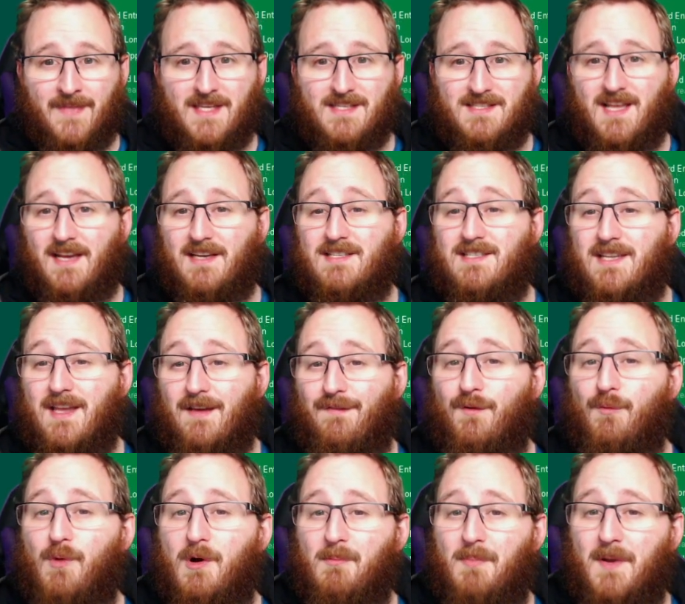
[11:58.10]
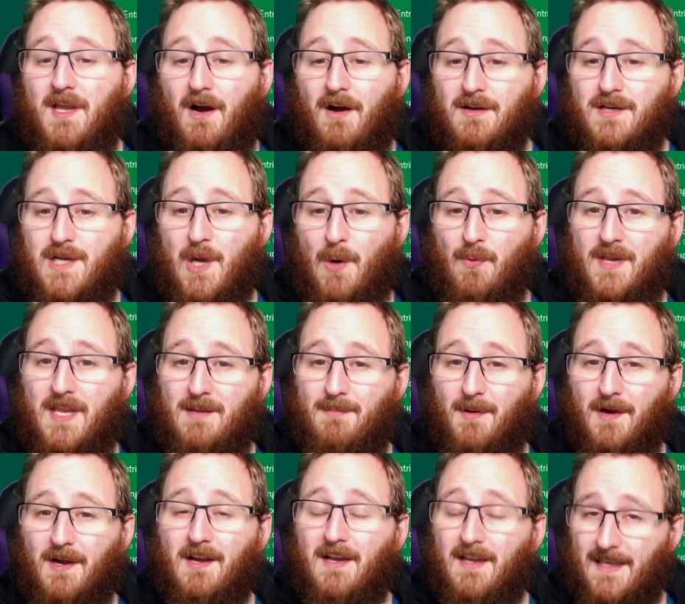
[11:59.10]
Zack Steffen will be our
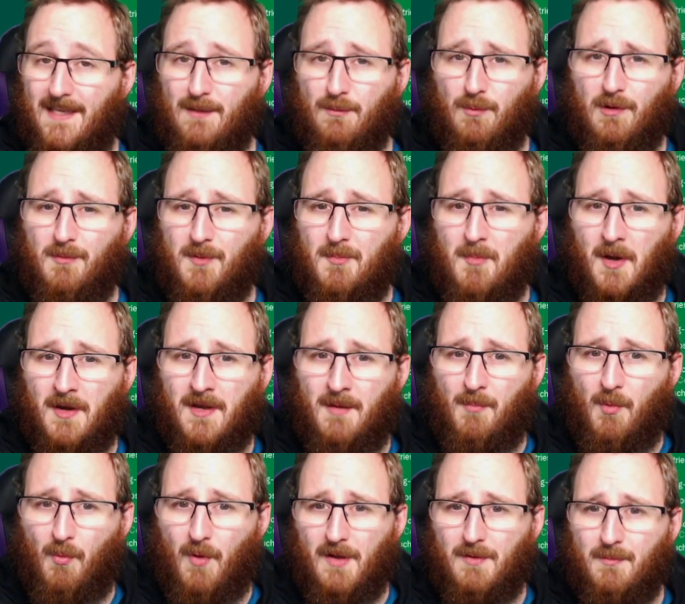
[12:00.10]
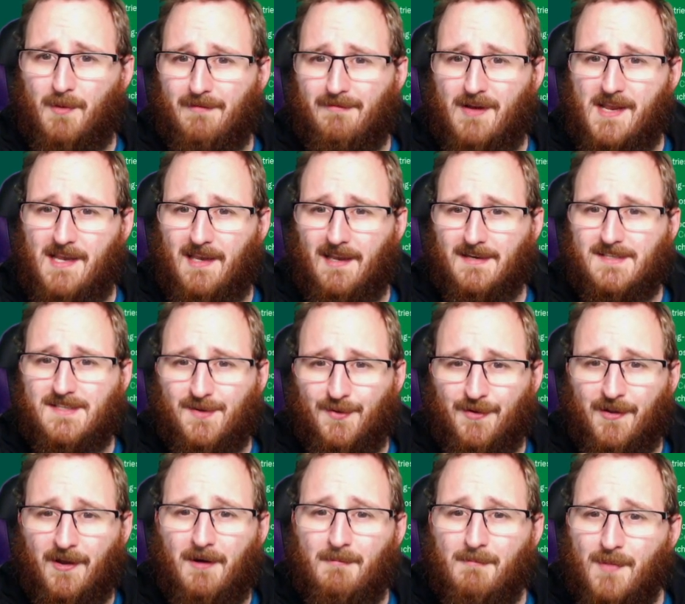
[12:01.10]
goalkeeper. He will be my number one, whether he likes it
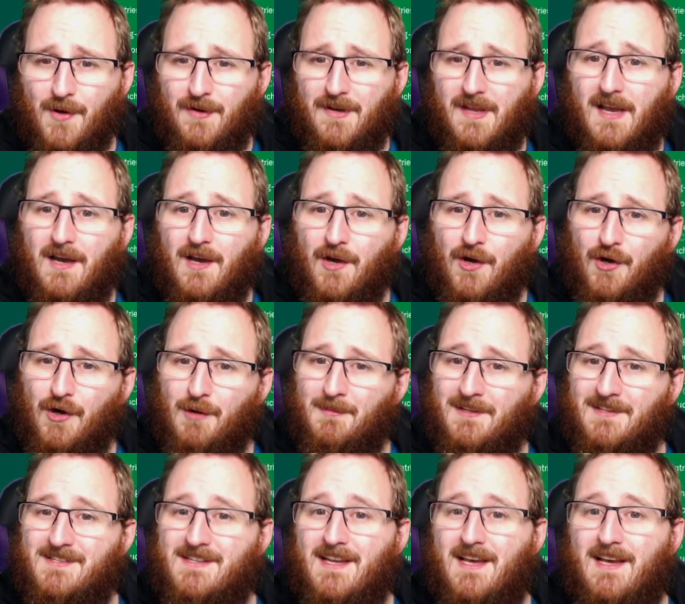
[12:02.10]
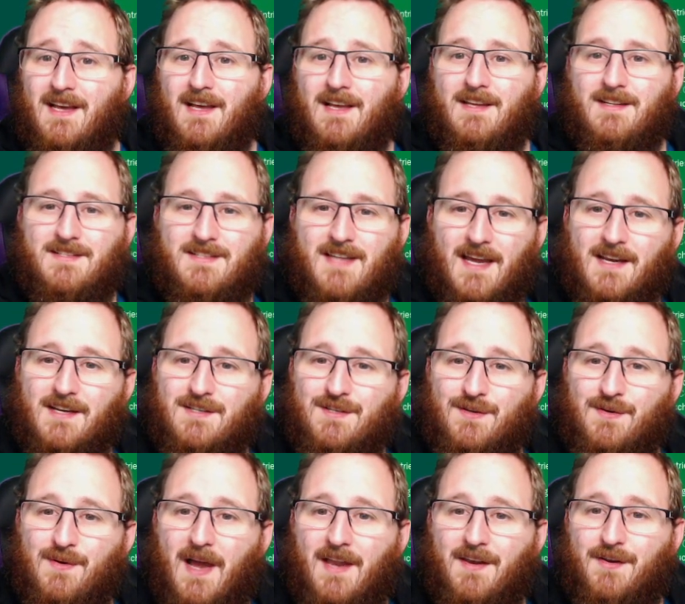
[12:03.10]
or not. Meunier, Hummels,
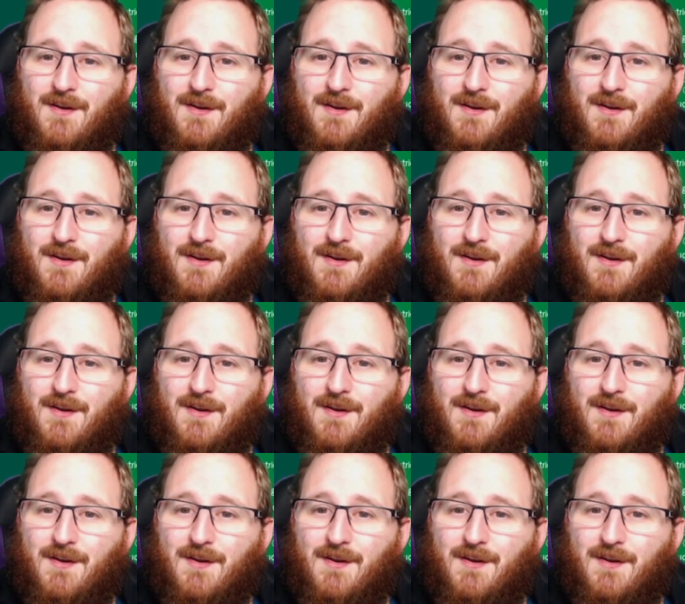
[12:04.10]
Zagadou and